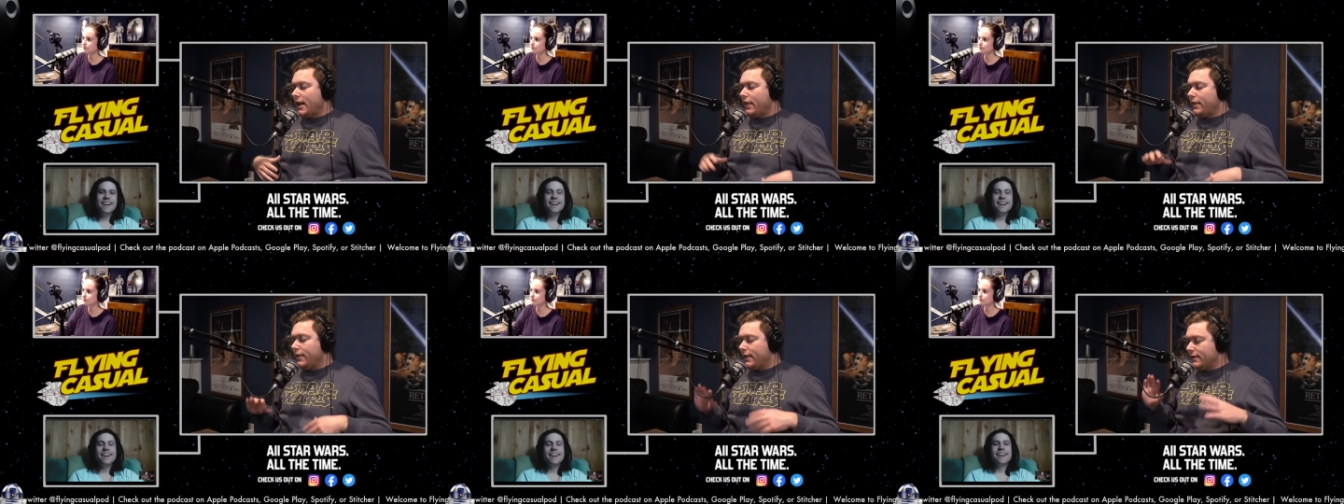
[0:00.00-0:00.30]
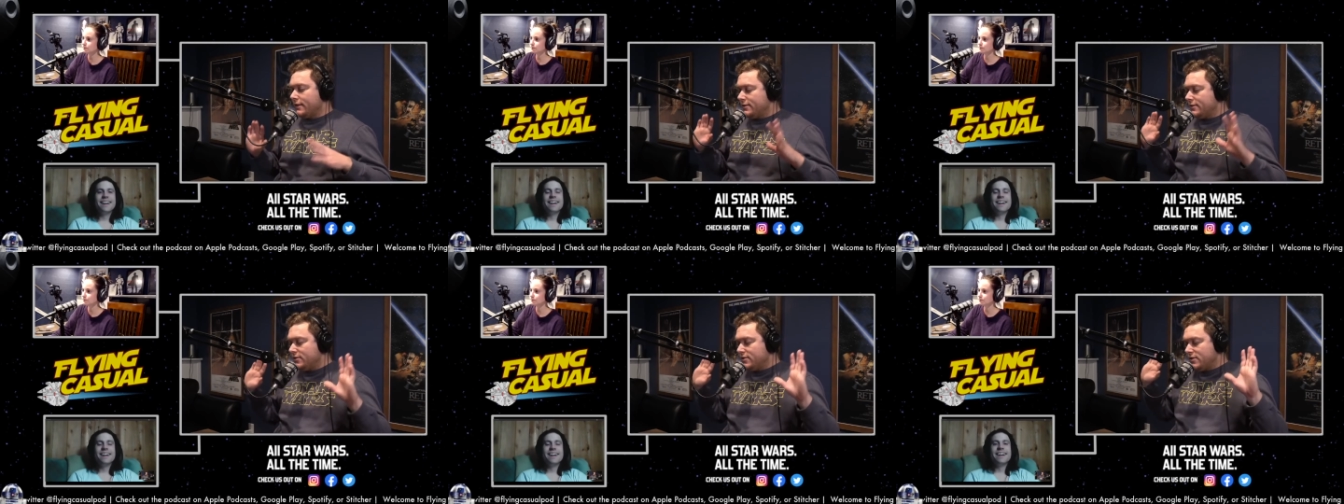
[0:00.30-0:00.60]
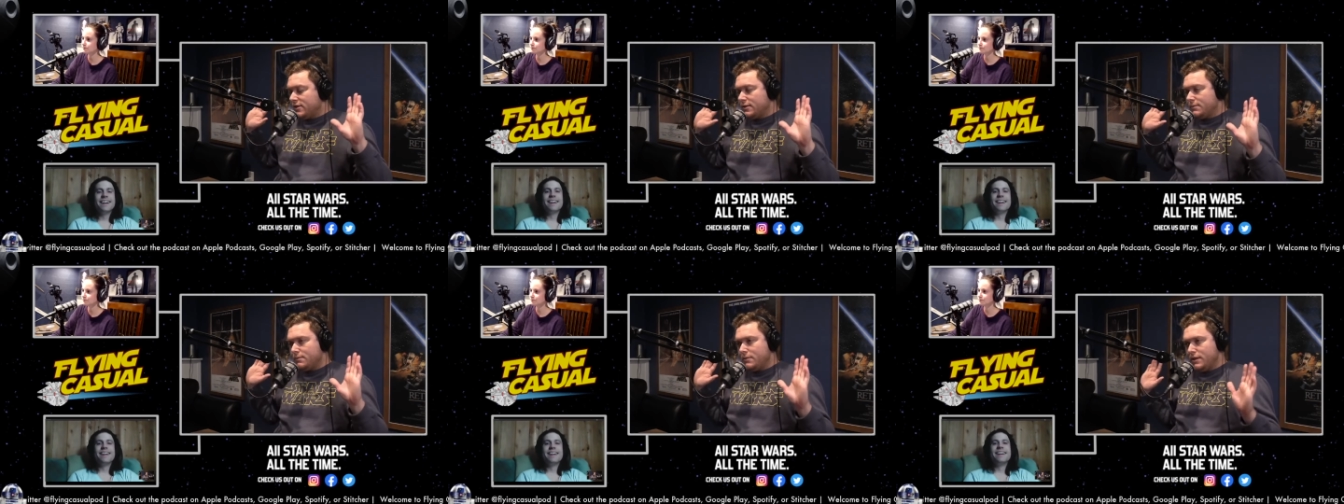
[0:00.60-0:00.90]
this is
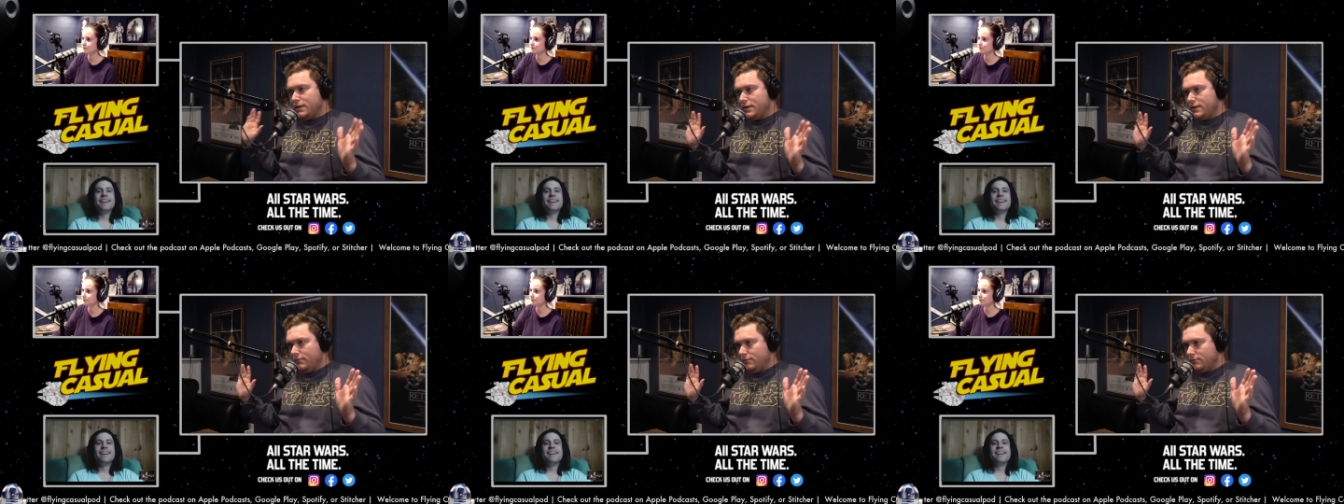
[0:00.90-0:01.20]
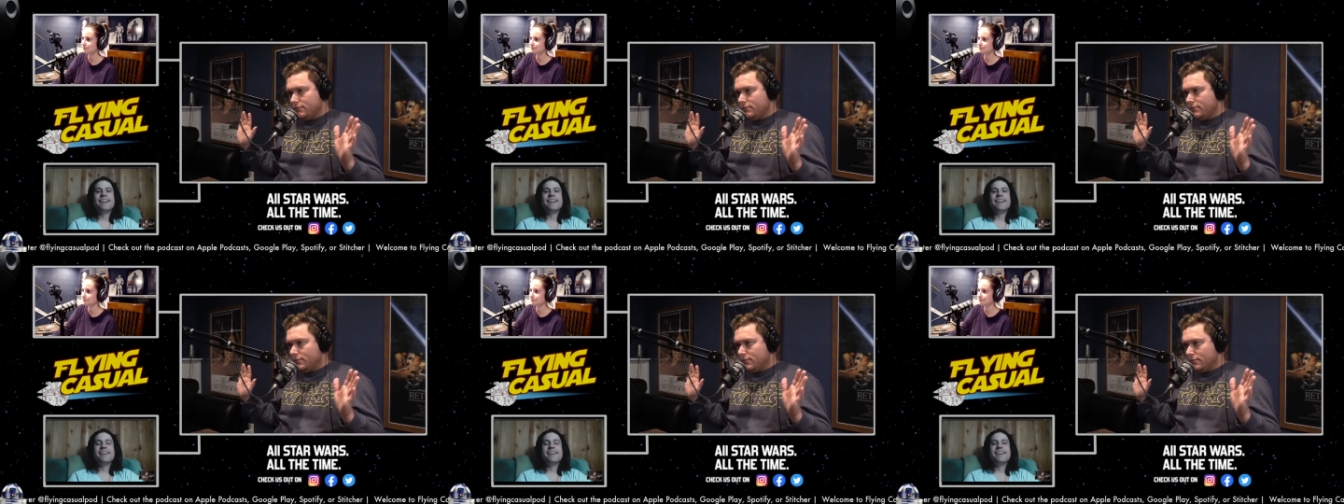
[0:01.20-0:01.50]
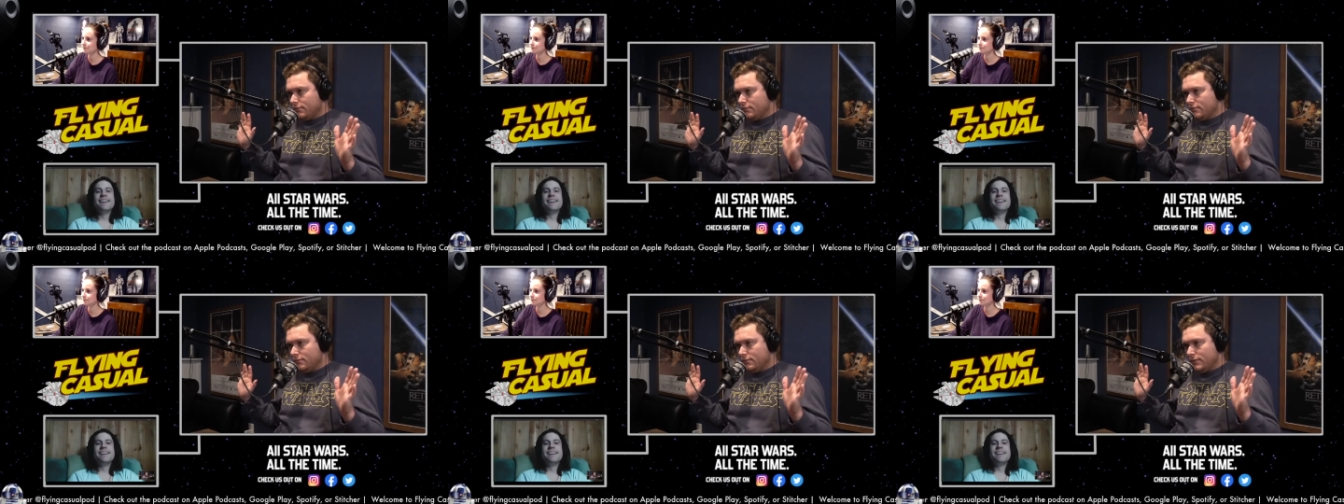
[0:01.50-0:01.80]
just me
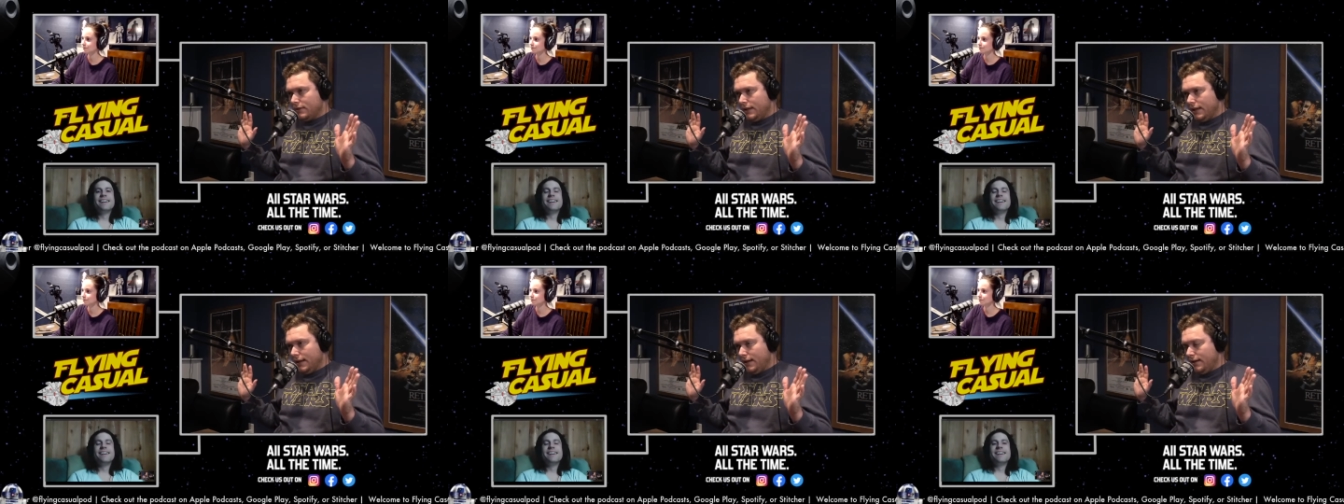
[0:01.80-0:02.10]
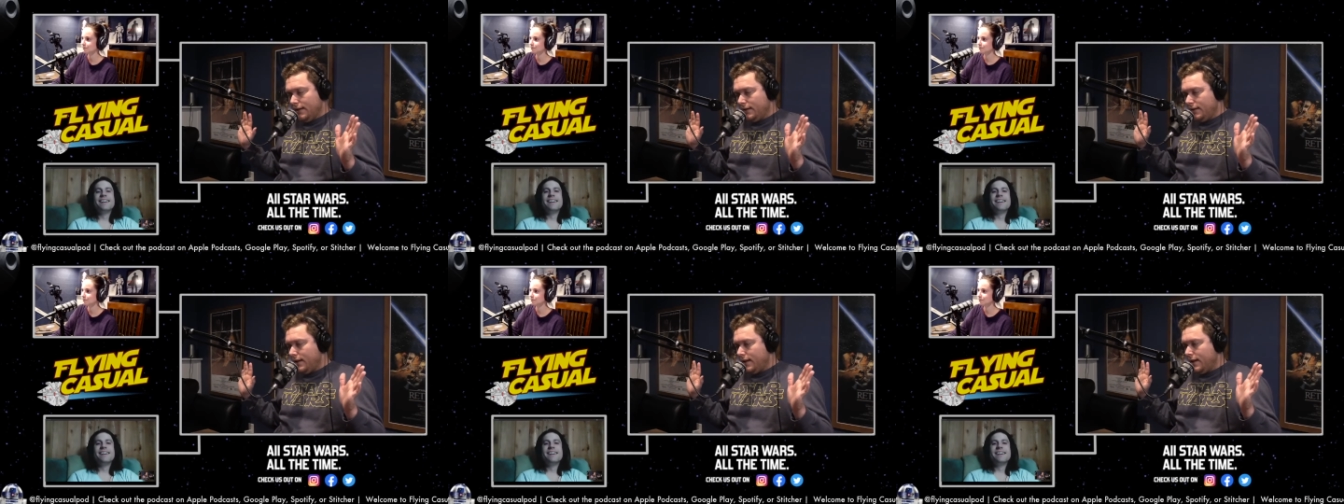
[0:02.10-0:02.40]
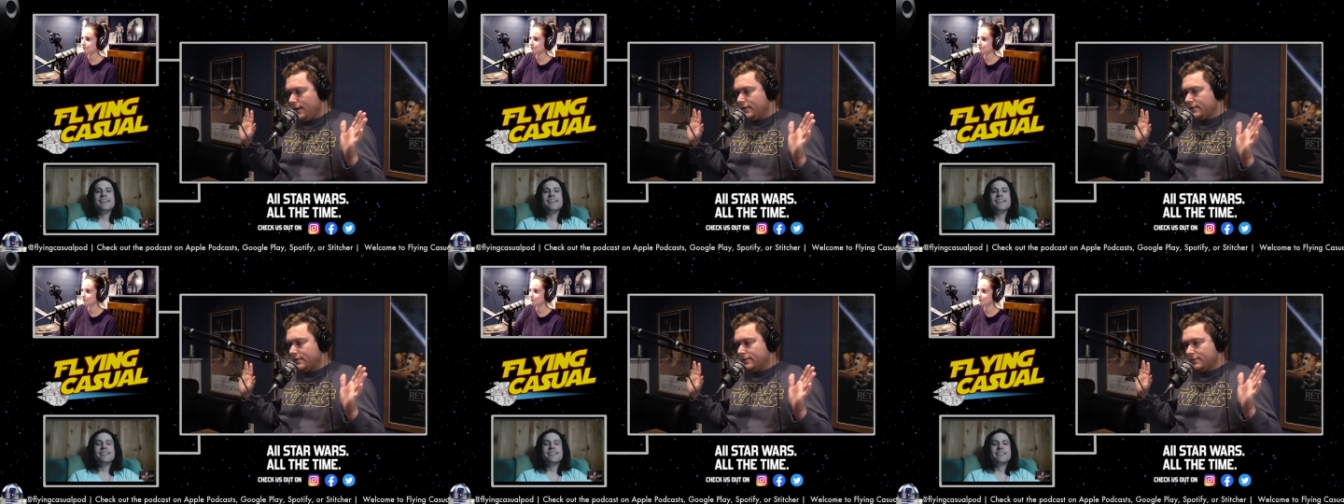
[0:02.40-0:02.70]
taking a
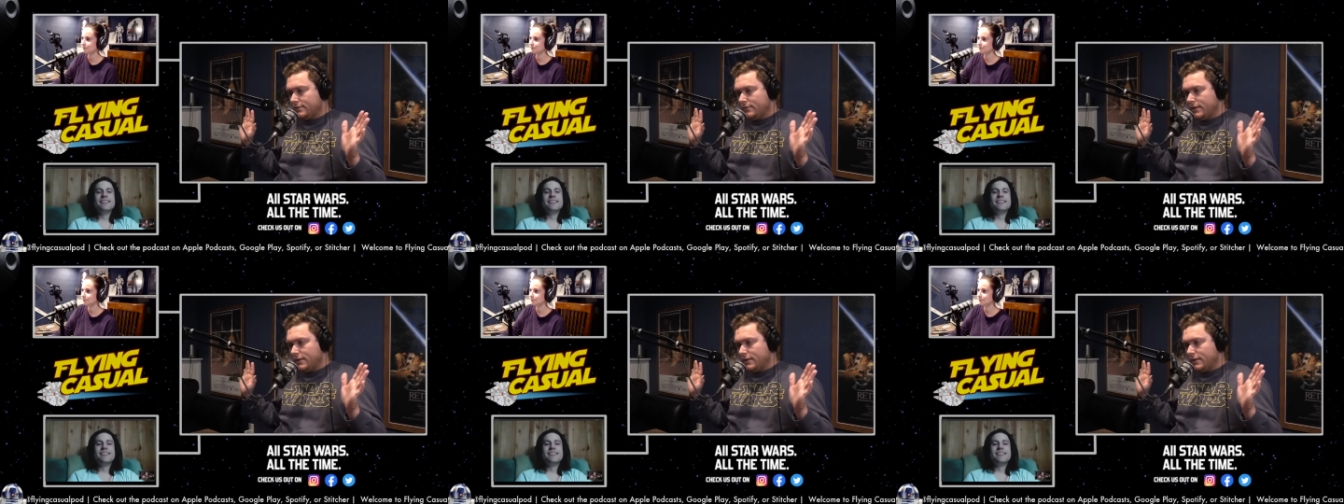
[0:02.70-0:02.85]
guess